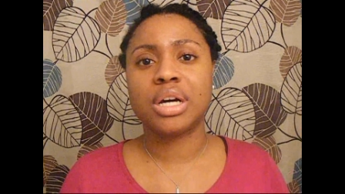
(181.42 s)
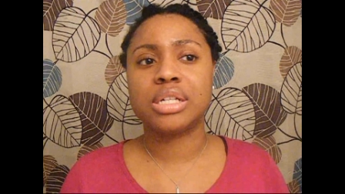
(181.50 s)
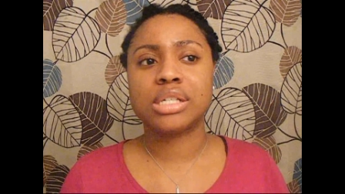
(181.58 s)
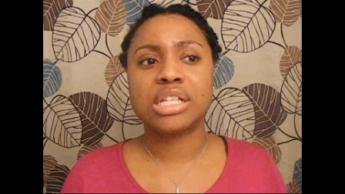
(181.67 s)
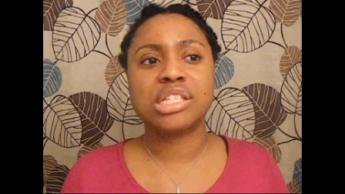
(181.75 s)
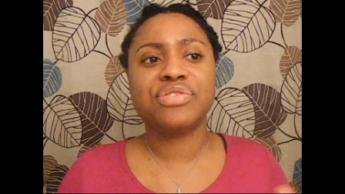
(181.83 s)

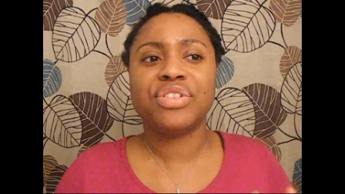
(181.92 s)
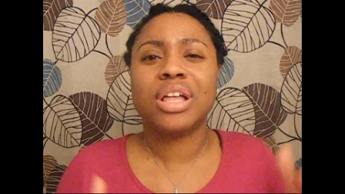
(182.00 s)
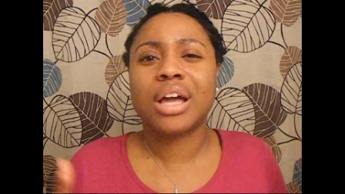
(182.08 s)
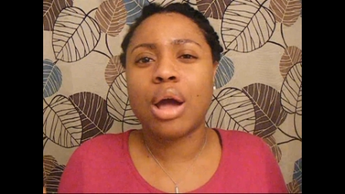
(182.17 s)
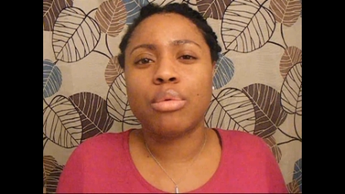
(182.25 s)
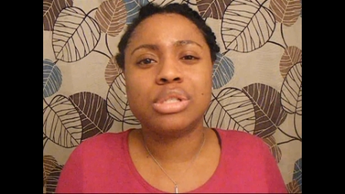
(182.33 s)
because I just feel
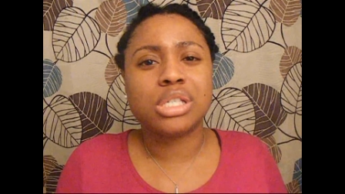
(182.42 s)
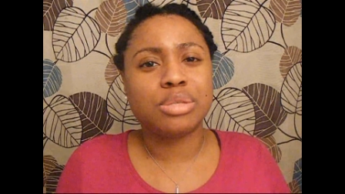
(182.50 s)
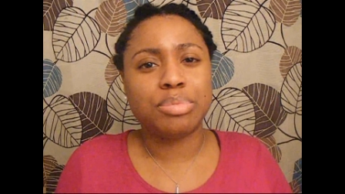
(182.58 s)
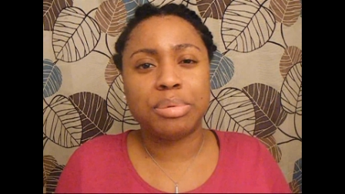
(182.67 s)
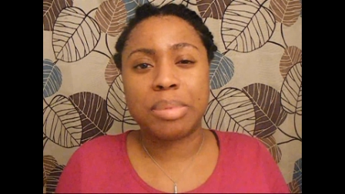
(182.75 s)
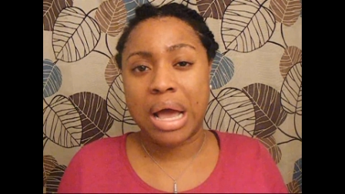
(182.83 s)
like I would
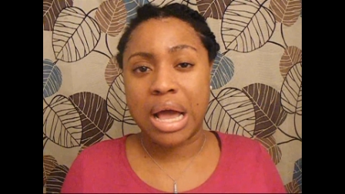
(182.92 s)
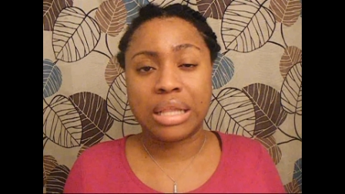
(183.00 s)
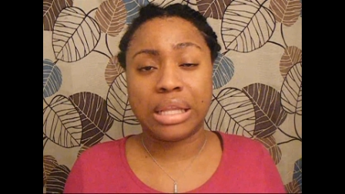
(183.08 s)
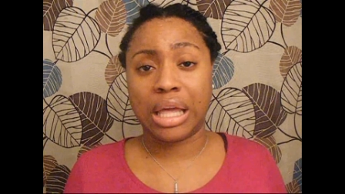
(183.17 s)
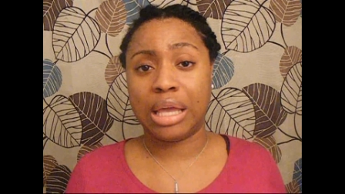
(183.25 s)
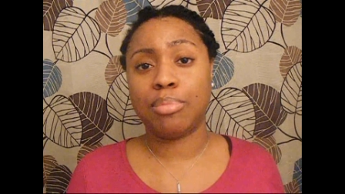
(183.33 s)
just be
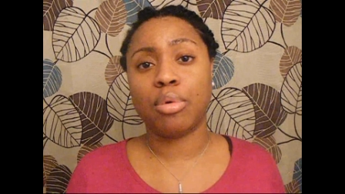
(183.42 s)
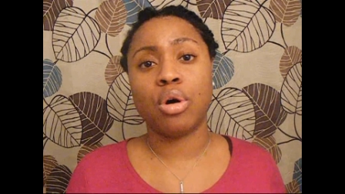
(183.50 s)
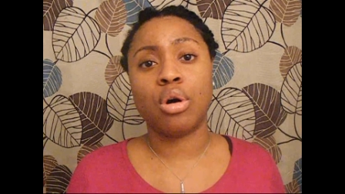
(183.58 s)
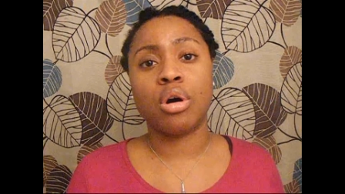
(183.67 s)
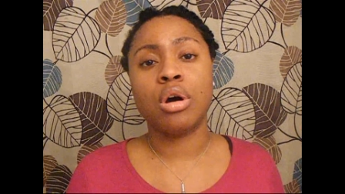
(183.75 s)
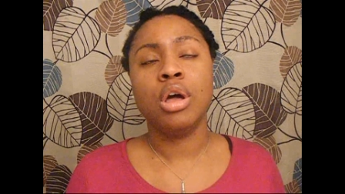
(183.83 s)
behind the eight
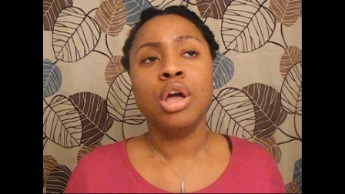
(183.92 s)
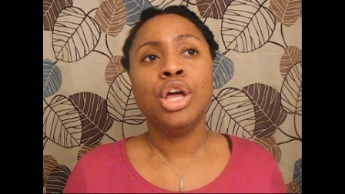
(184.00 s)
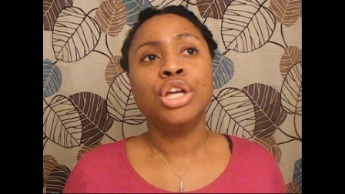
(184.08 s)
ball.